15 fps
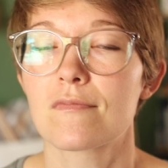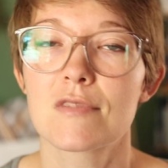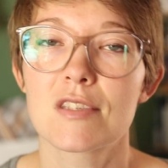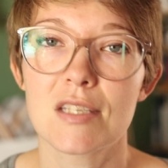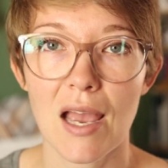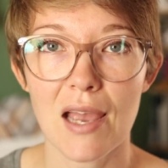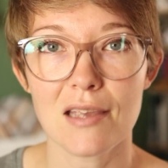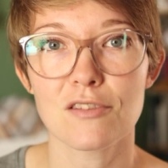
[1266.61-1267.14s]

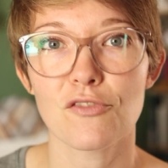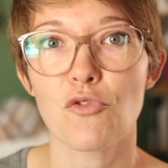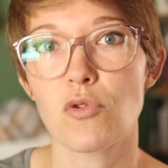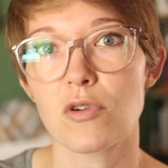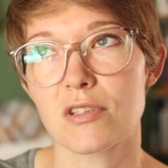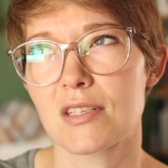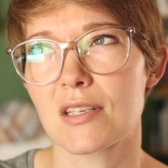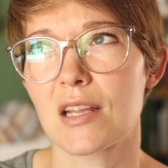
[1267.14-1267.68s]
size, of
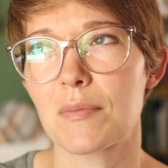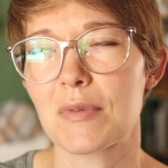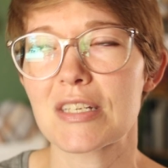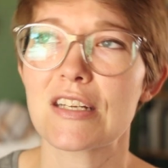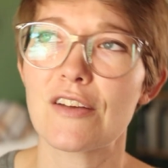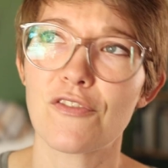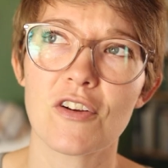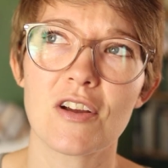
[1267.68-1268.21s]
course, is going to be
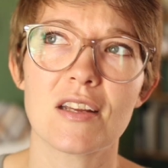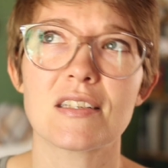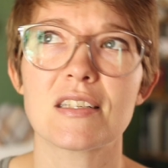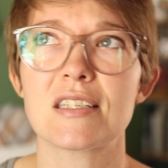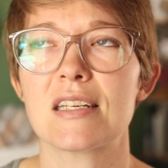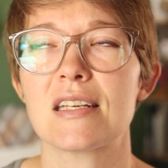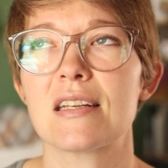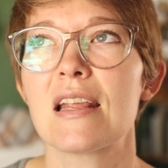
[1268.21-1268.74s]

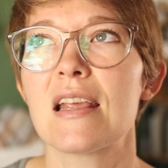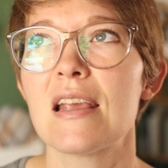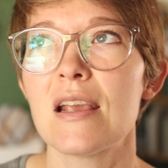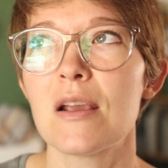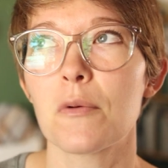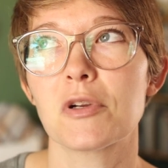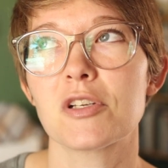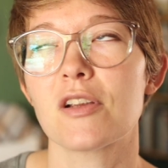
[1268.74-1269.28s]
different, and
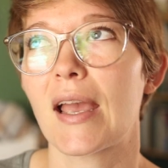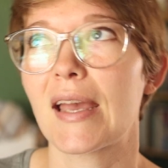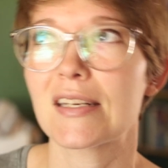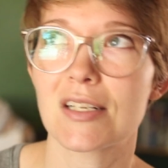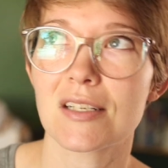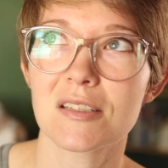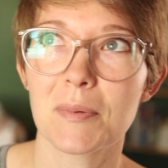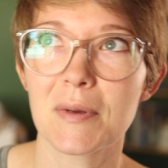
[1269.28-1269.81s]
which I had
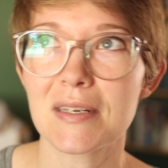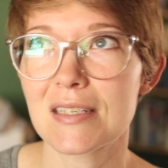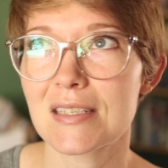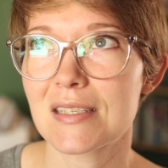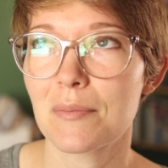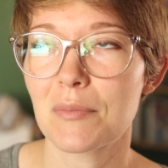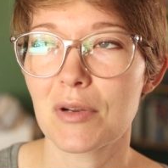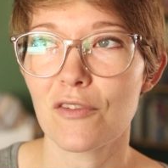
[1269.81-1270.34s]
to explain to
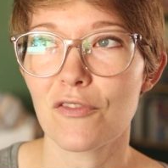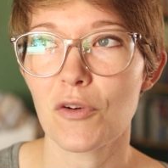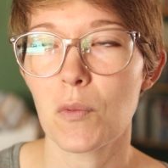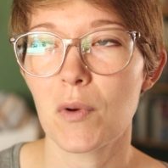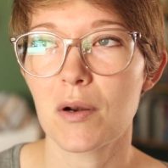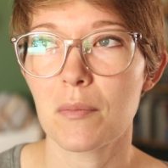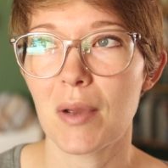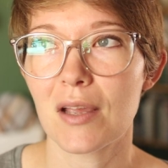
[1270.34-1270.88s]
somebody for
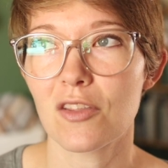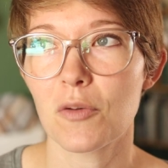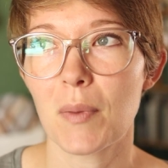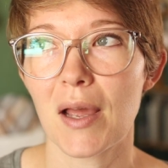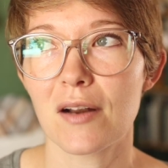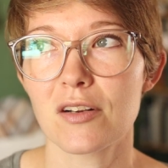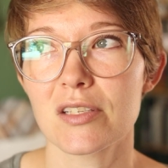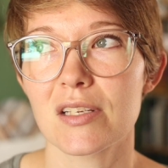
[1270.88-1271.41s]
one of my other
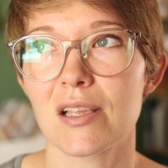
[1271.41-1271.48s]
patterns.